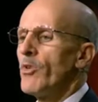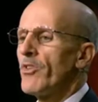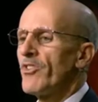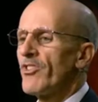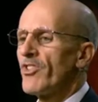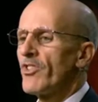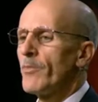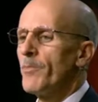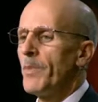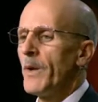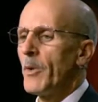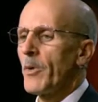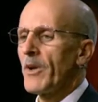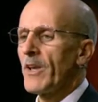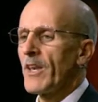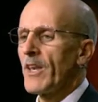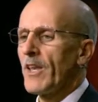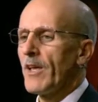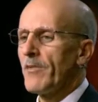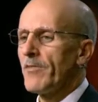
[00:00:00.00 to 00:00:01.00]
spirit
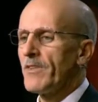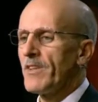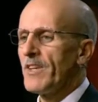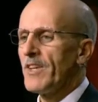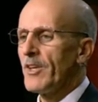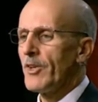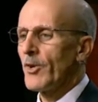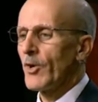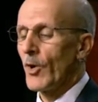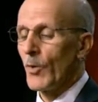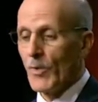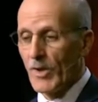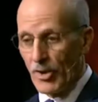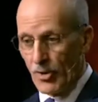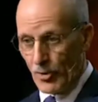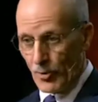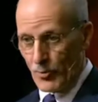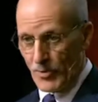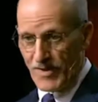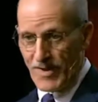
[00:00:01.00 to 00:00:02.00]
left in her. We
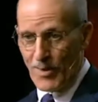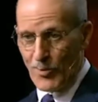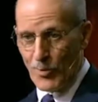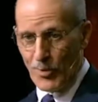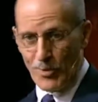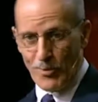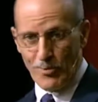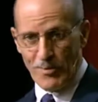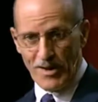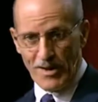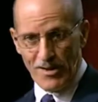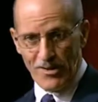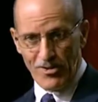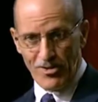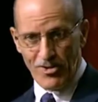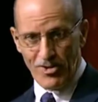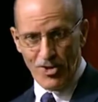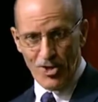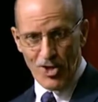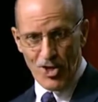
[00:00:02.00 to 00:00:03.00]
learned what that word
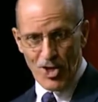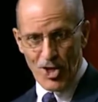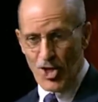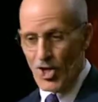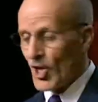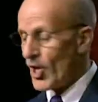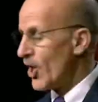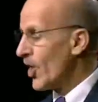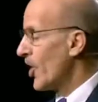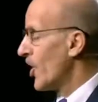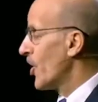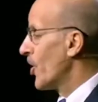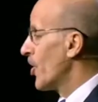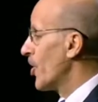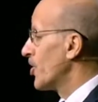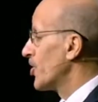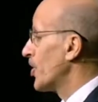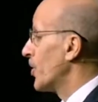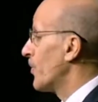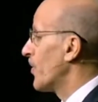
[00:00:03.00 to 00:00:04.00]
means.
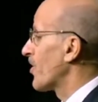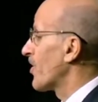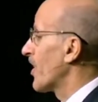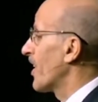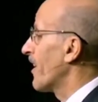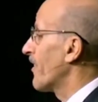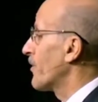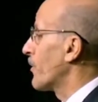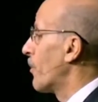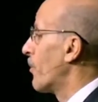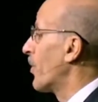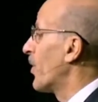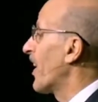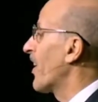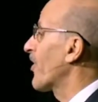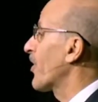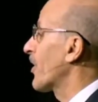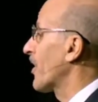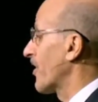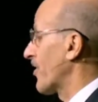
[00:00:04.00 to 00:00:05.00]
She was left
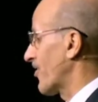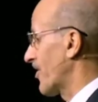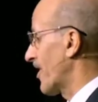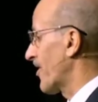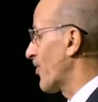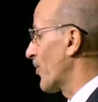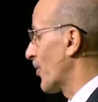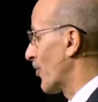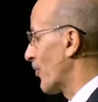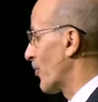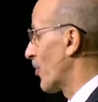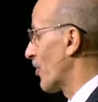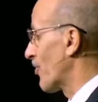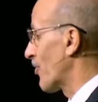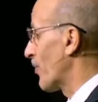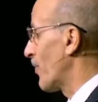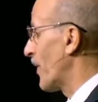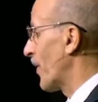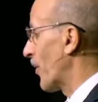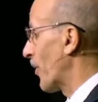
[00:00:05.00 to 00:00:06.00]
breathless. That's what the word
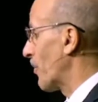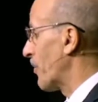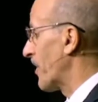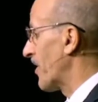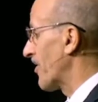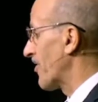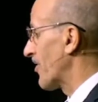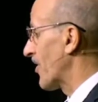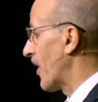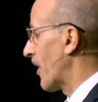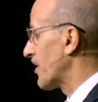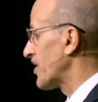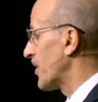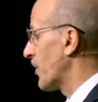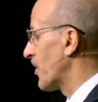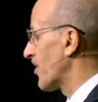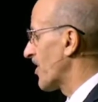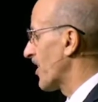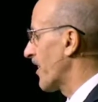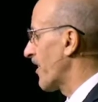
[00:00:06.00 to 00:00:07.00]
spirit means there. She
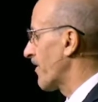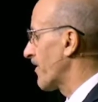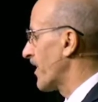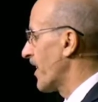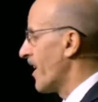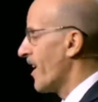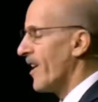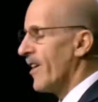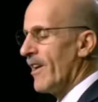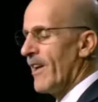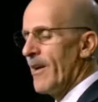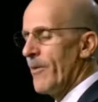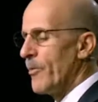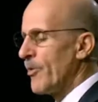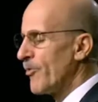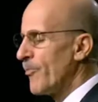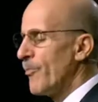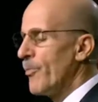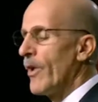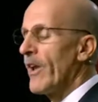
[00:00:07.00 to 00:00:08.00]
was left, it was
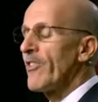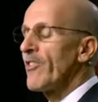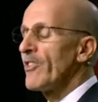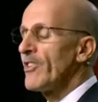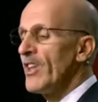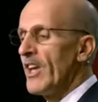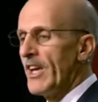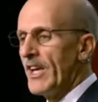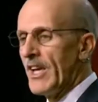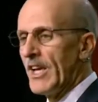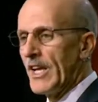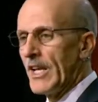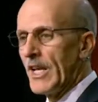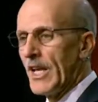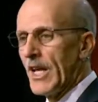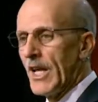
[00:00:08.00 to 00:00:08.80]
breathtaking.